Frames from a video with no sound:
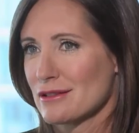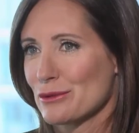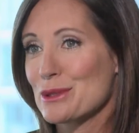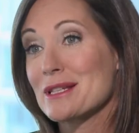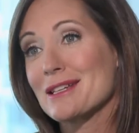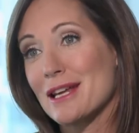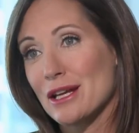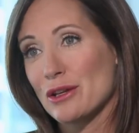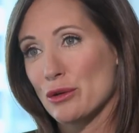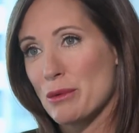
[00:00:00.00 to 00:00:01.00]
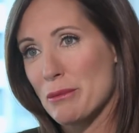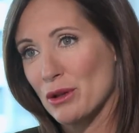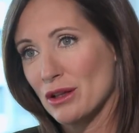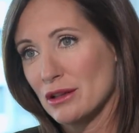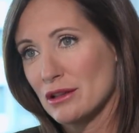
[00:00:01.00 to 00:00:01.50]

Where does it take your people?